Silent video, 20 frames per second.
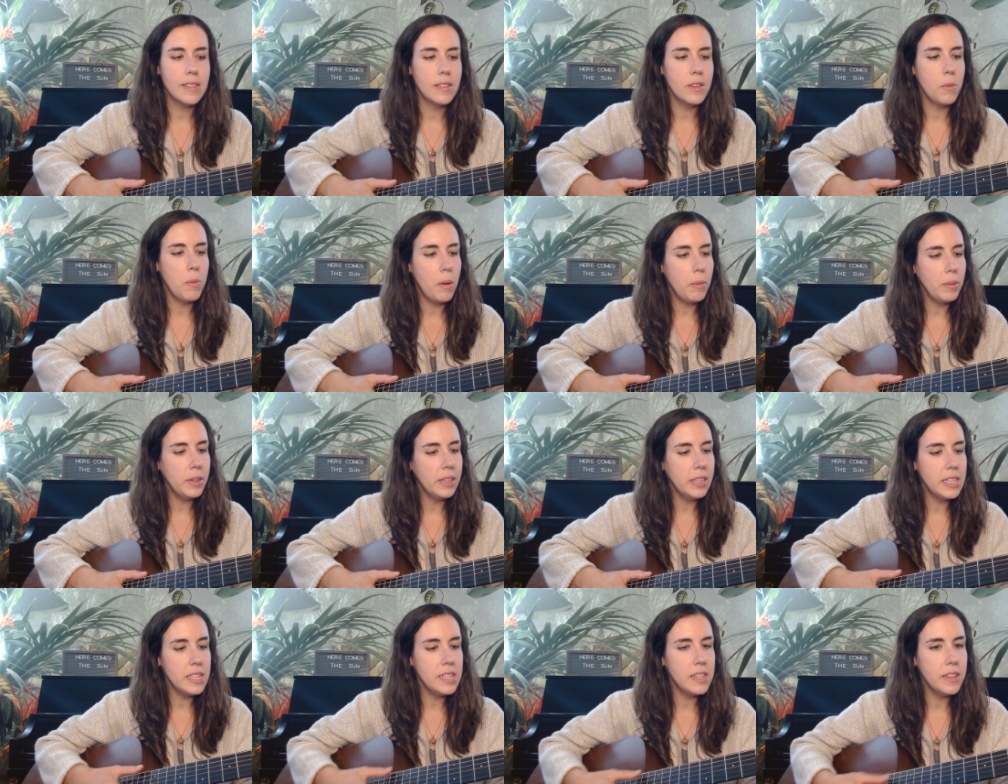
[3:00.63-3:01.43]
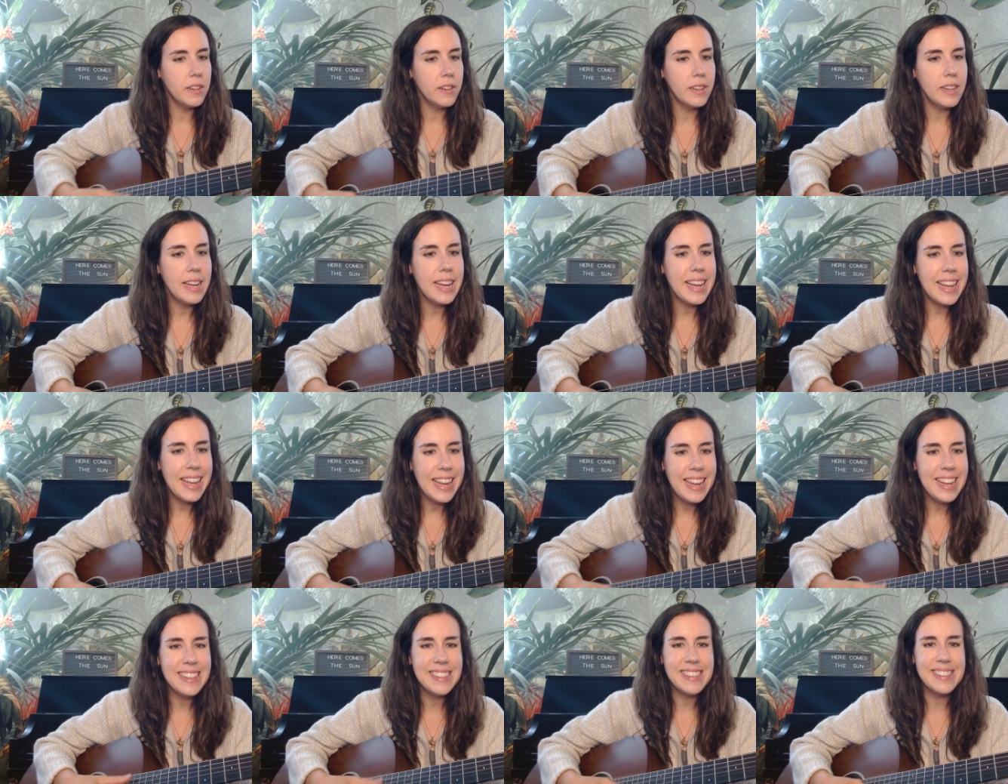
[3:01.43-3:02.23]
So what we're going to do,
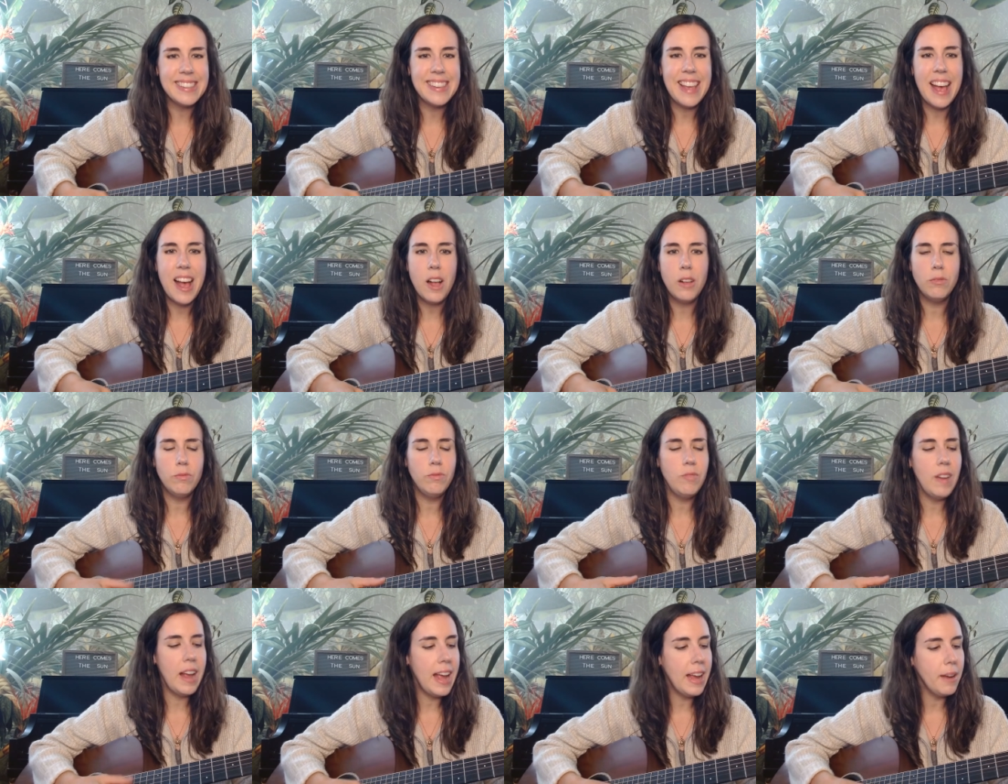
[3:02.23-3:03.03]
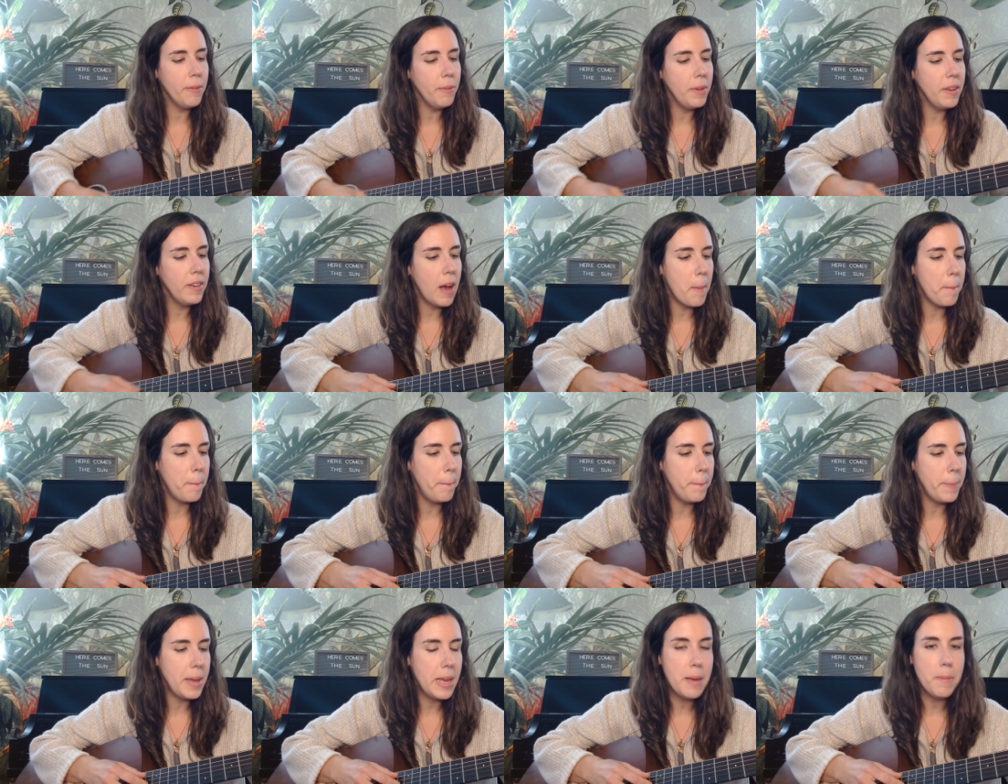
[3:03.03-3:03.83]
it's alright. We got
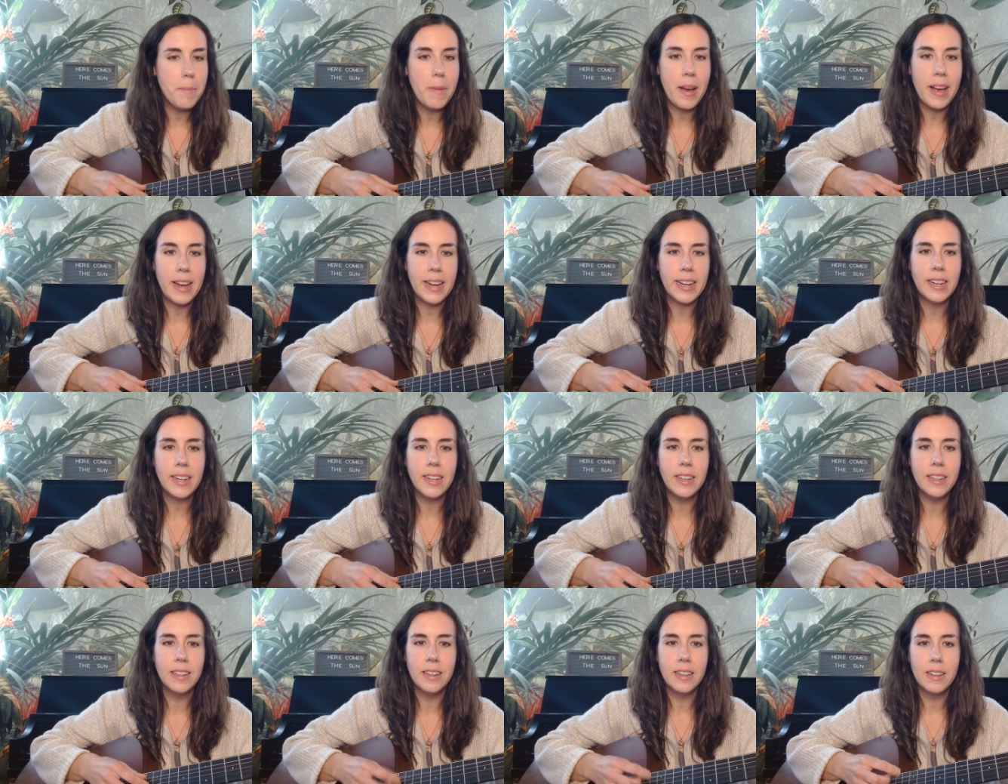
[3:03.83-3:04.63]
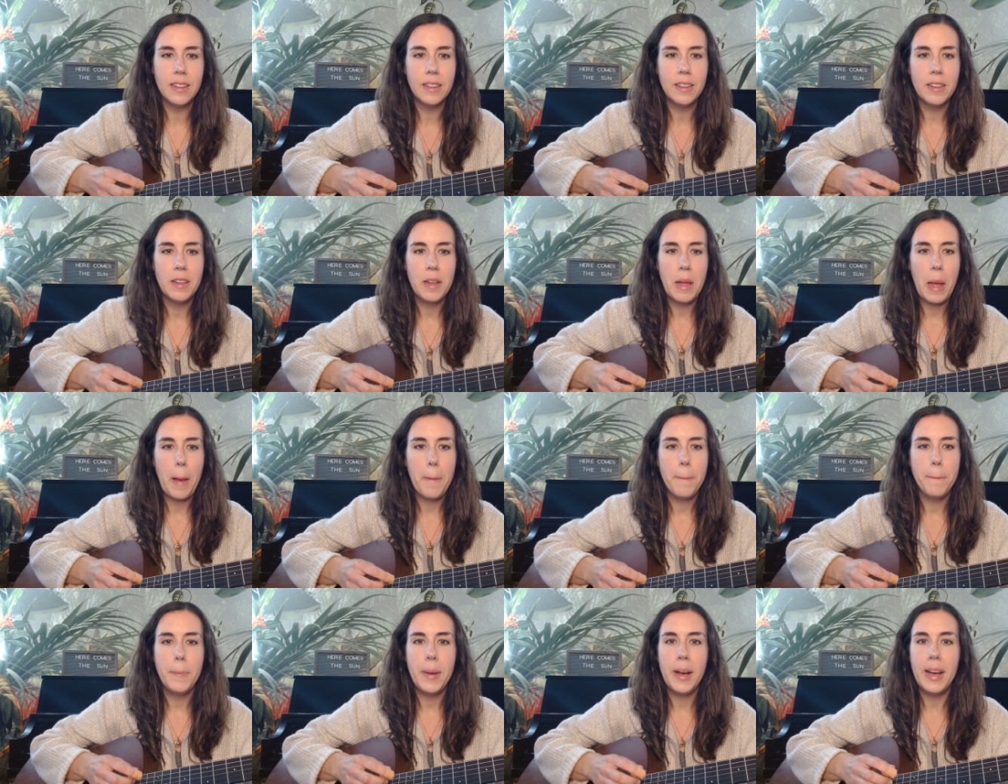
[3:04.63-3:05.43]
B minor,
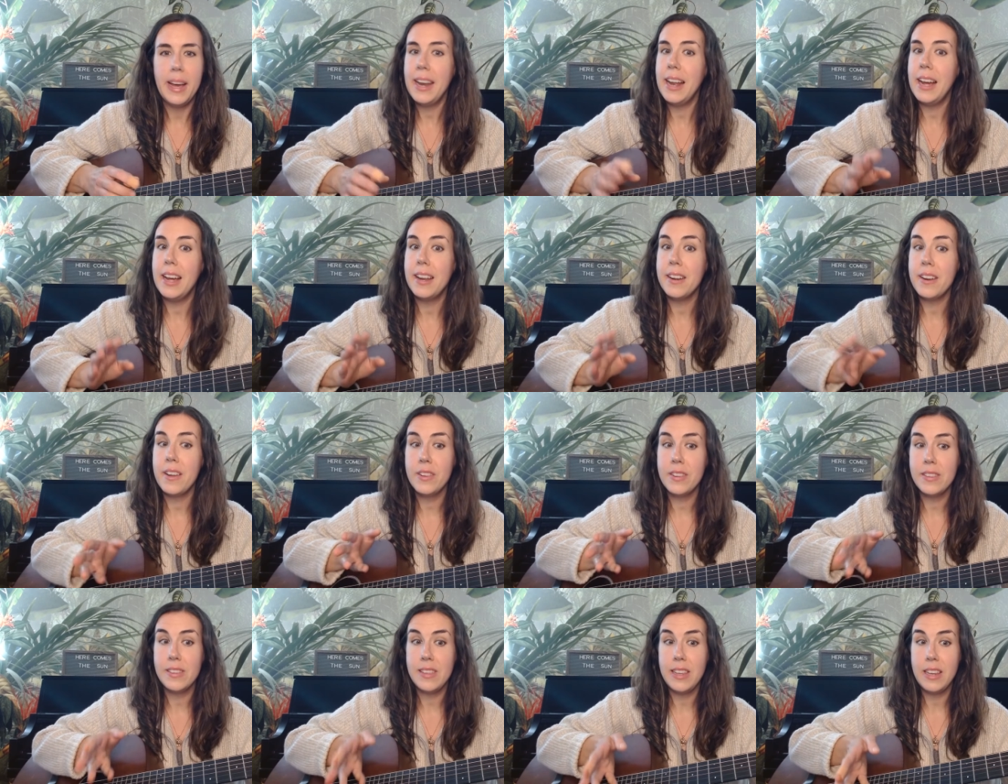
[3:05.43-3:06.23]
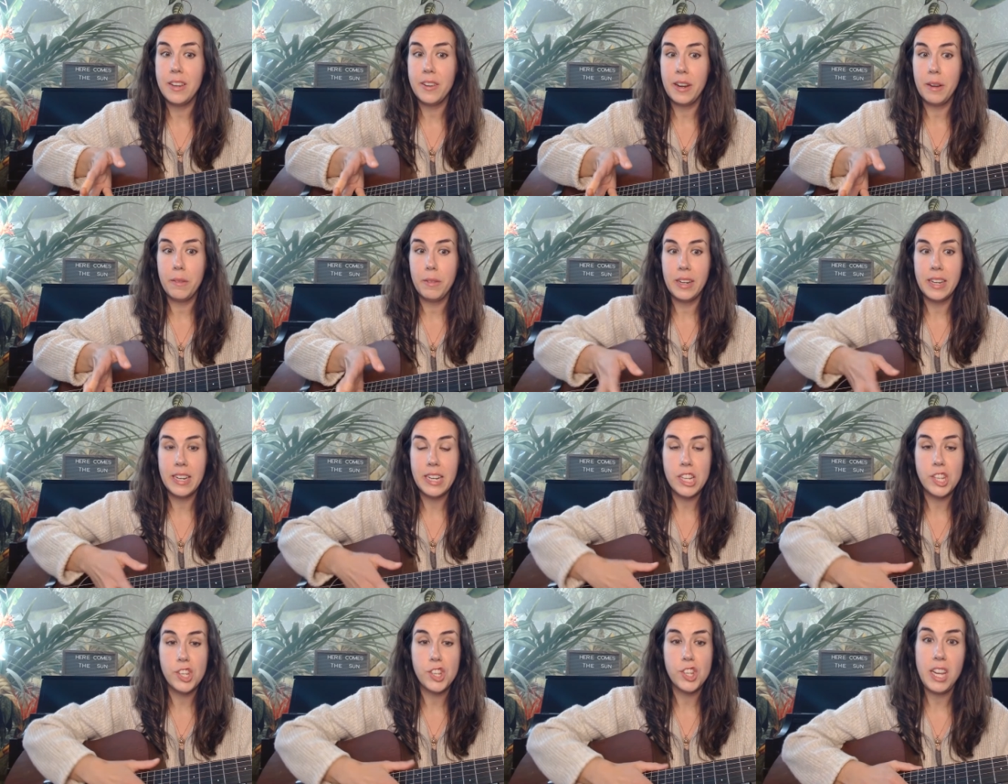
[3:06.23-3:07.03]
but another secret, we're
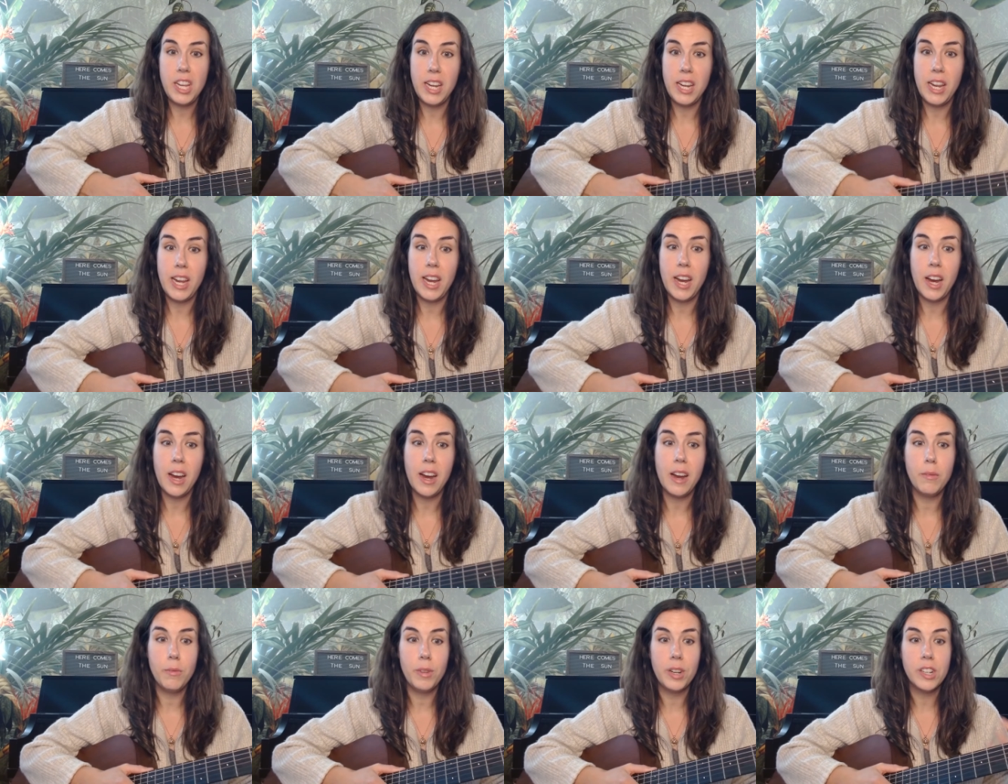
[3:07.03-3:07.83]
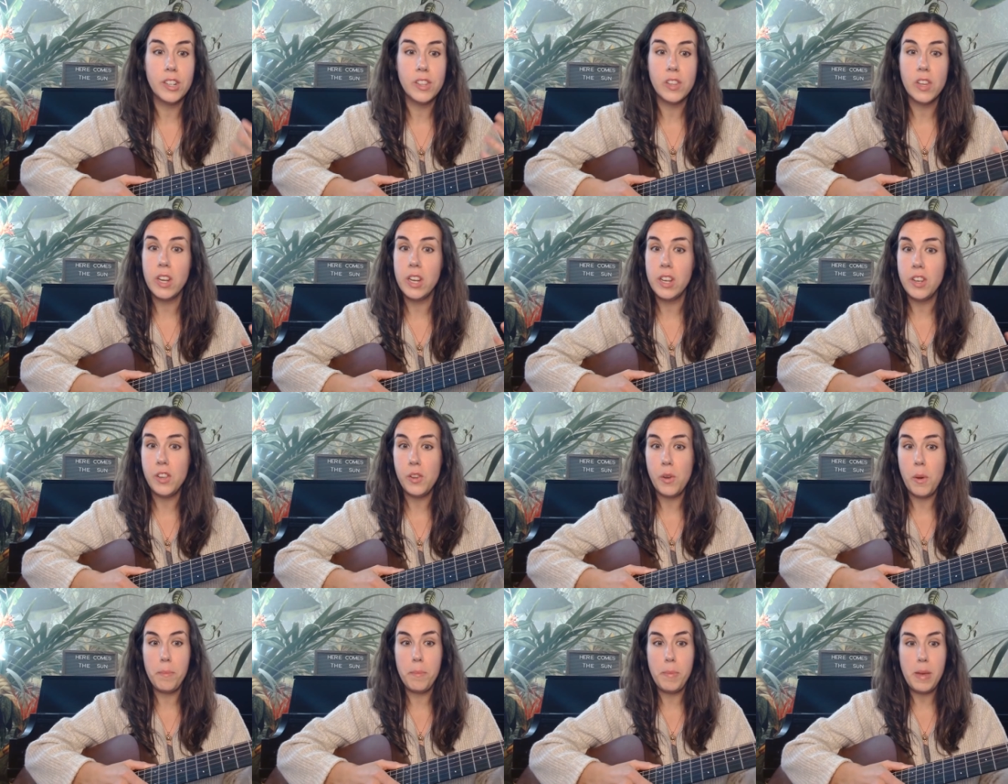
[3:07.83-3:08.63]
going to cheat here, and we're just going to
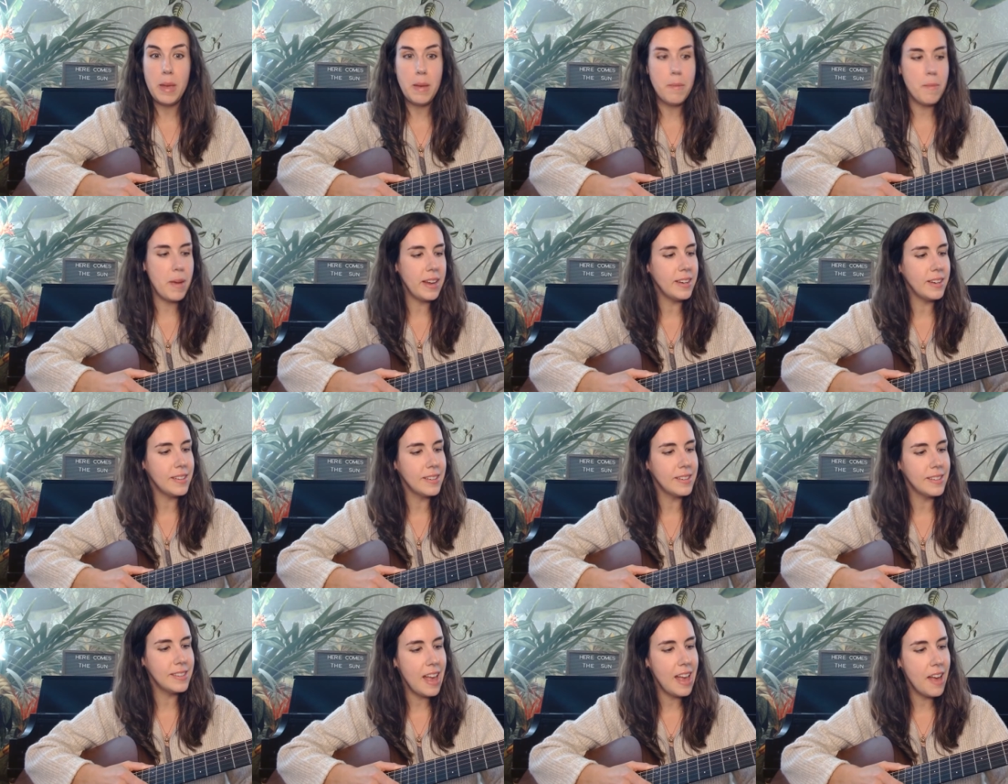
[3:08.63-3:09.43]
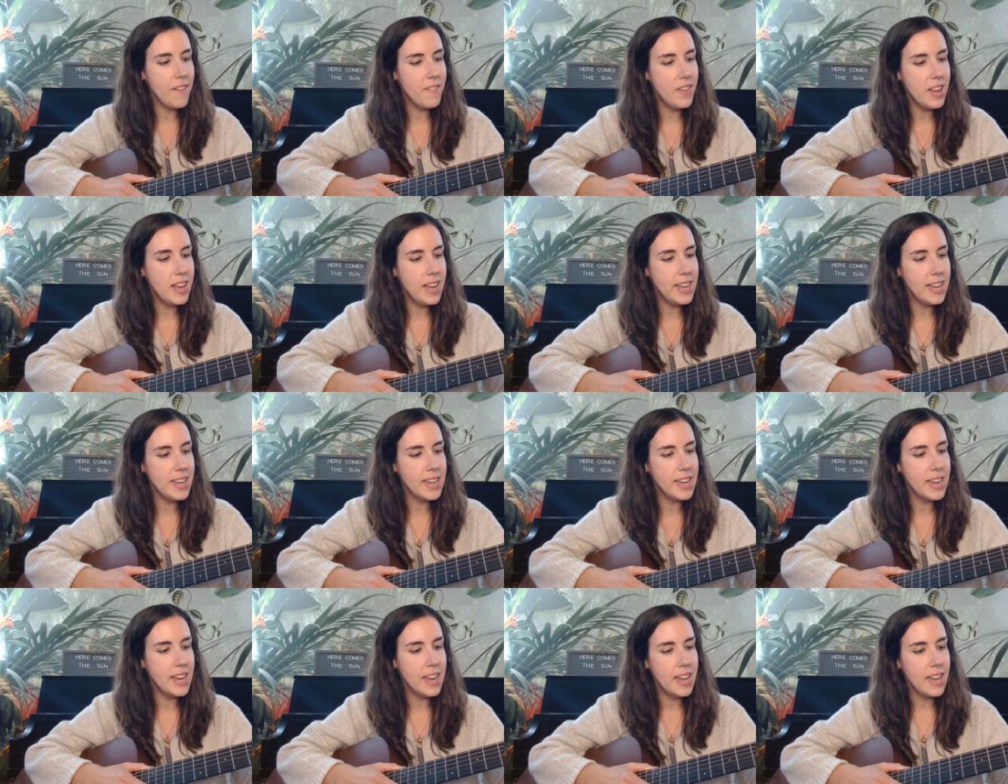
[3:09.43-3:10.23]
do a B minor 7.